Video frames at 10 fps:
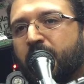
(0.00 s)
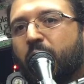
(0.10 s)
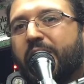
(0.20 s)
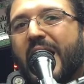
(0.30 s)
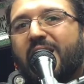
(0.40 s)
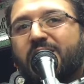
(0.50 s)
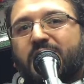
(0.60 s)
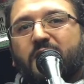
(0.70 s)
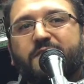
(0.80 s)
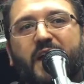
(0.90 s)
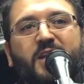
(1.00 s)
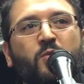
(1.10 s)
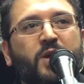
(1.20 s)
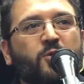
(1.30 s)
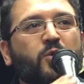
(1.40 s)
The reality of
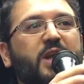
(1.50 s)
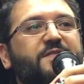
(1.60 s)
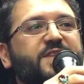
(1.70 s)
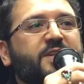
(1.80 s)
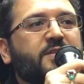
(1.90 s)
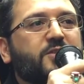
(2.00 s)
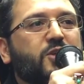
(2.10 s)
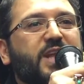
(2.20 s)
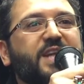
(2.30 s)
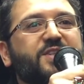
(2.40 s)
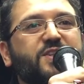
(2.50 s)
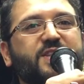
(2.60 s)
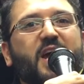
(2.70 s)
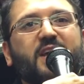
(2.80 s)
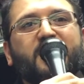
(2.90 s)
anyone who lives in today's
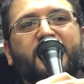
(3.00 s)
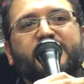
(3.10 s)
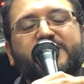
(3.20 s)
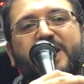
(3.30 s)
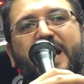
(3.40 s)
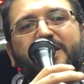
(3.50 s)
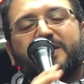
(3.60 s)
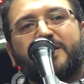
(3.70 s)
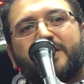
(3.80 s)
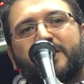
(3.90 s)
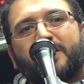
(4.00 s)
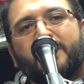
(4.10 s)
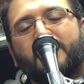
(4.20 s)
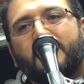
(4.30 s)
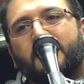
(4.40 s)
societies is that
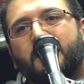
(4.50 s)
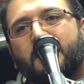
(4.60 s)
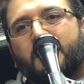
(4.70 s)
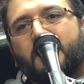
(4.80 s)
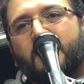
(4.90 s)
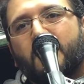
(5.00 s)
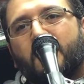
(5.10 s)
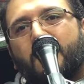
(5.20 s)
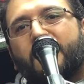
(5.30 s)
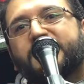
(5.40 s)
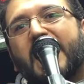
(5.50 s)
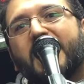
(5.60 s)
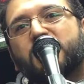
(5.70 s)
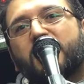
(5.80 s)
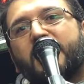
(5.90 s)
there's
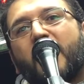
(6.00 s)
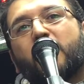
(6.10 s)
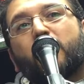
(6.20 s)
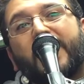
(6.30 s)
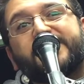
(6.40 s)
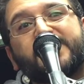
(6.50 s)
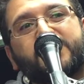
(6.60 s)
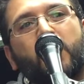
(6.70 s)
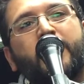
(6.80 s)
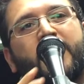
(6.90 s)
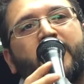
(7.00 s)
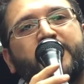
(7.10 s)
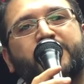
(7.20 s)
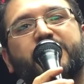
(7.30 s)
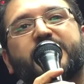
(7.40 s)
actually a crisis going
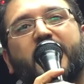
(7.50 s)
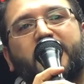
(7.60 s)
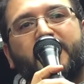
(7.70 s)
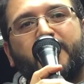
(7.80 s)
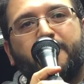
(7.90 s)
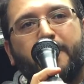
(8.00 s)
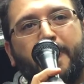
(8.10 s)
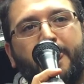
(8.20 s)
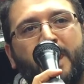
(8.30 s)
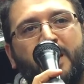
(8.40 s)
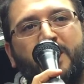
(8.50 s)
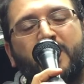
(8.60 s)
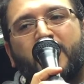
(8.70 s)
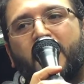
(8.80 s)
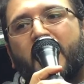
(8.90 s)
on in society.
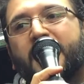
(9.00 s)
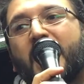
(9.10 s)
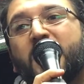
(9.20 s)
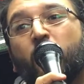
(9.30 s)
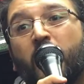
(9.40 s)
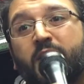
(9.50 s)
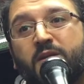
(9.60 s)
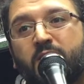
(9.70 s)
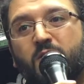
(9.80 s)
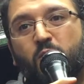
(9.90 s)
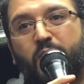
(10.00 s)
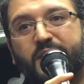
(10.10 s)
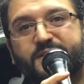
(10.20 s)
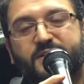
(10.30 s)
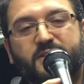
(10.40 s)
And anyone who
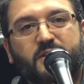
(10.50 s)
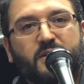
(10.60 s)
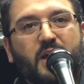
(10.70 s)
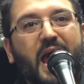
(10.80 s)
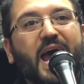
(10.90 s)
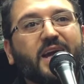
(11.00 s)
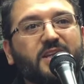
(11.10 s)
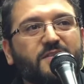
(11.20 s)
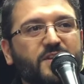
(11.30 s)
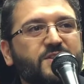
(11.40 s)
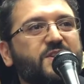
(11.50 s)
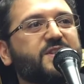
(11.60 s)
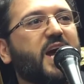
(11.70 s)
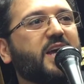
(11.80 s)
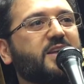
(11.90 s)
is active in
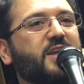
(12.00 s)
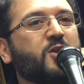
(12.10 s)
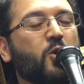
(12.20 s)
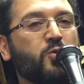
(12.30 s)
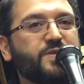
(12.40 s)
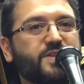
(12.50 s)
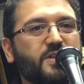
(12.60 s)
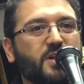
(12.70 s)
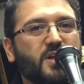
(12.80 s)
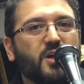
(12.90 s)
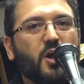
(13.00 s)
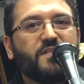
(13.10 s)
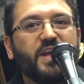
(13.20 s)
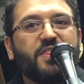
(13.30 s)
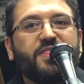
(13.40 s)
society knows
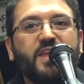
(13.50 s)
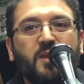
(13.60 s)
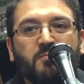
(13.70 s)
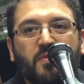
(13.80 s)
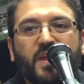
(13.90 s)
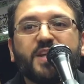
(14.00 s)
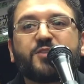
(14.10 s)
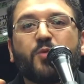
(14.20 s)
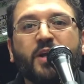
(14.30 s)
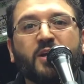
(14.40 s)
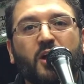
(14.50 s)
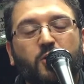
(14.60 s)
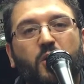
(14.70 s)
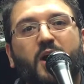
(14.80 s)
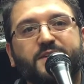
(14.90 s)
of a theme that is running
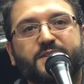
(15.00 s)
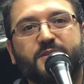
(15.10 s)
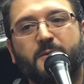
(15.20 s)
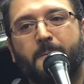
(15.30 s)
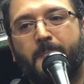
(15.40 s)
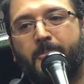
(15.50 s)
across.